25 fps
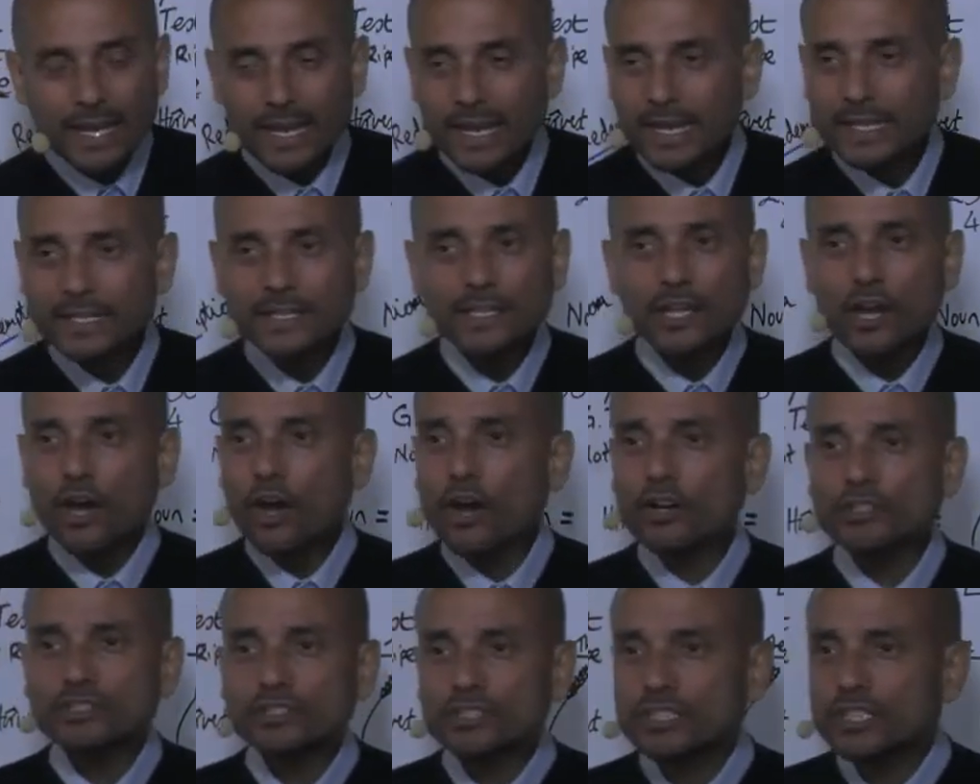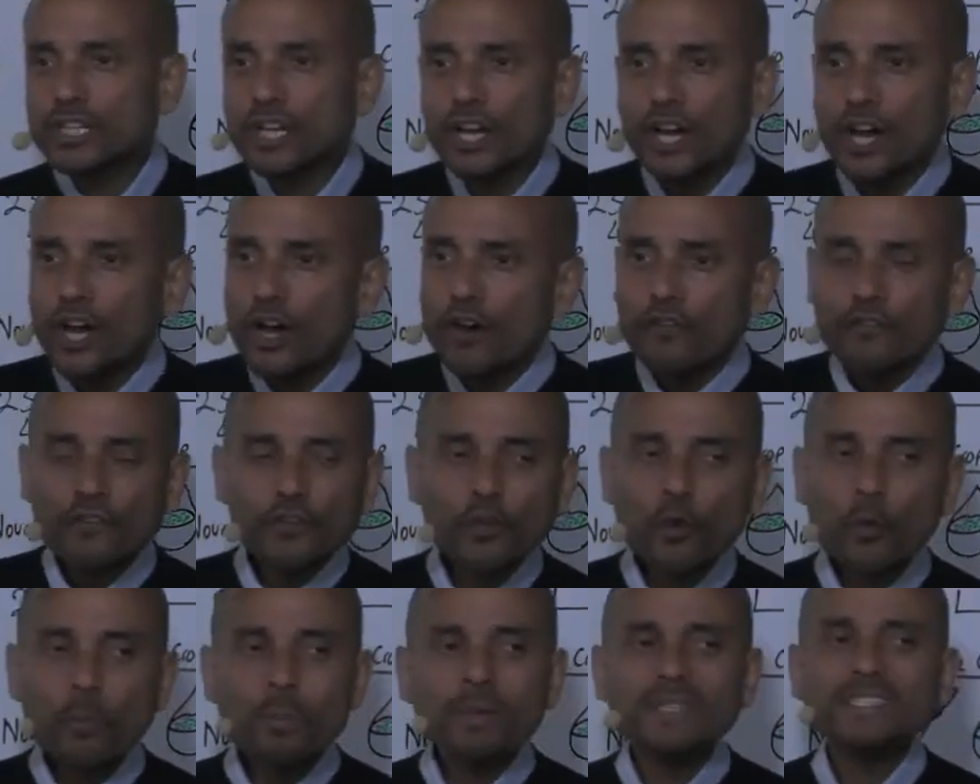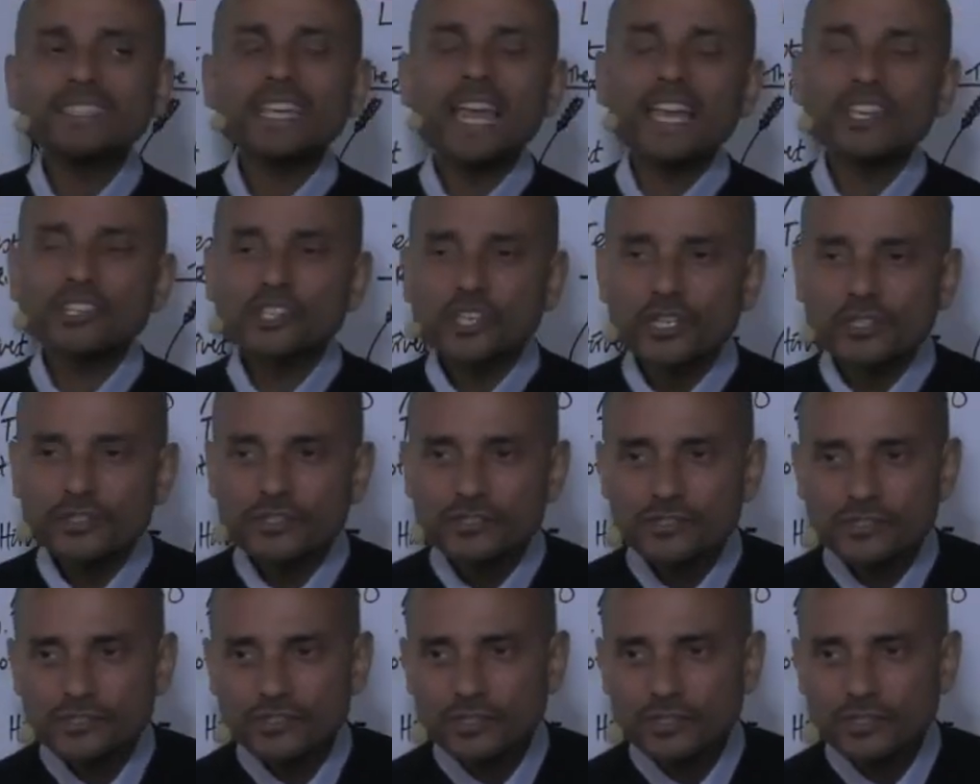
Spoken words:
He didn't ask for your possessions.